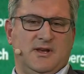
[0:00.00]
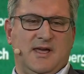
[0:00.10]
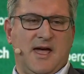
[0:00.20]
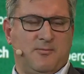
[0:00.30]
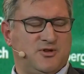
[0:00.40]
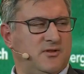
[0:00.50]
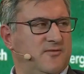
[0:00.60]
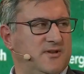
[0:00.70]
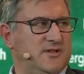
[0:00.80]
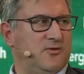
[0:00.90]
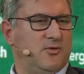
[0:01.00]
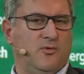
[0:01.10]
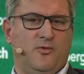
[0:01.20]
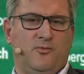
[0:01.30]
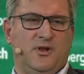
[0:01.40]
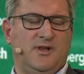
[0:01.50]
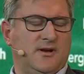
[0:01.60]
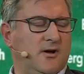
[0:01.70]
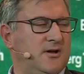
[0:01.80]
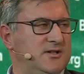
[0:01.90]
and capturing the physical world with one
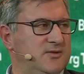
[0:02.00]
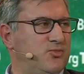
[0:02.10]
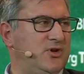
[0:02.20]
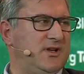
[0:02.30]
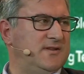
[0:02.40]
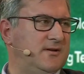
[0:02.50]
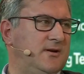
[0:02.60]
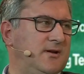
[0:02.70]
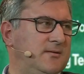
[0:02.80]
technology is pretty exciting.